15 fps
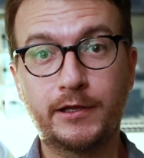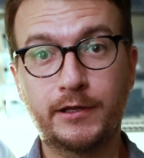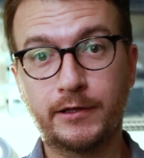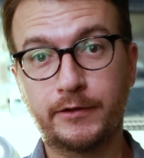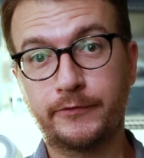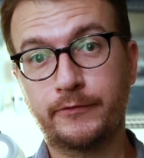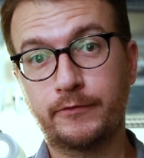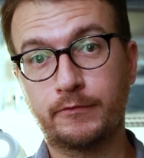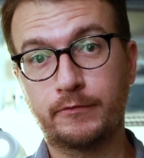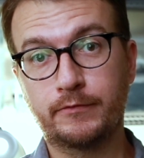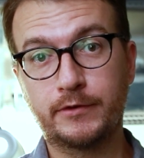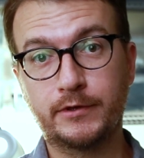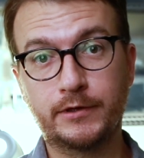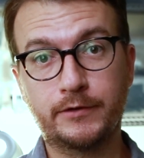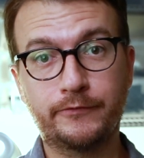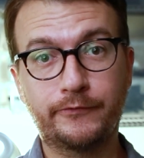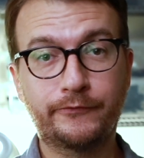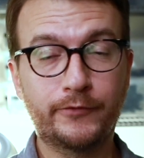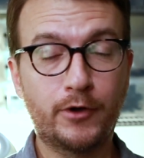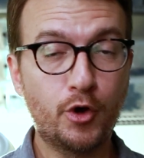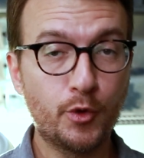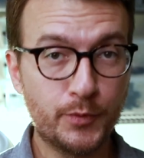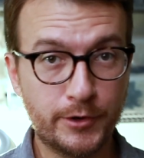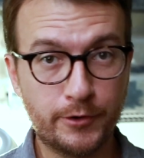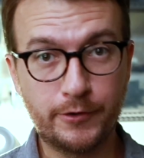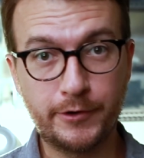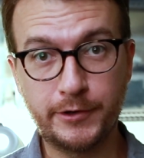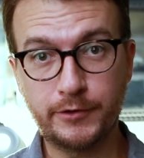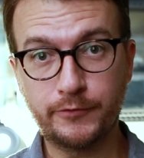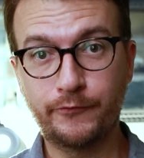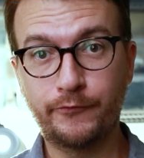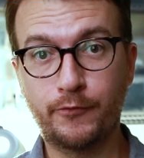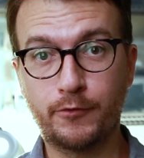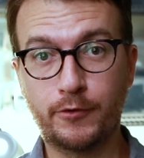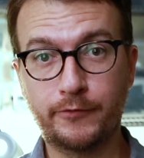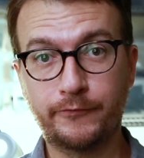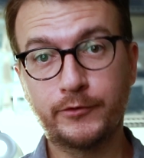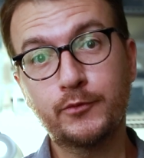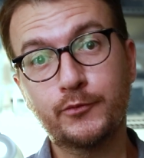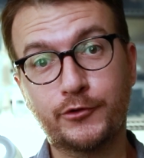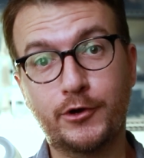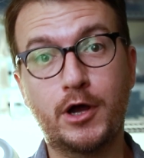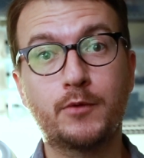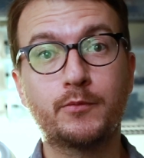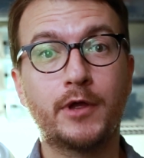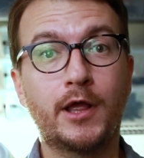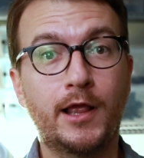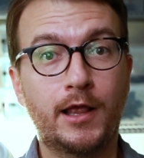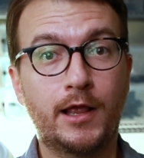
into the fall period for Film Shop.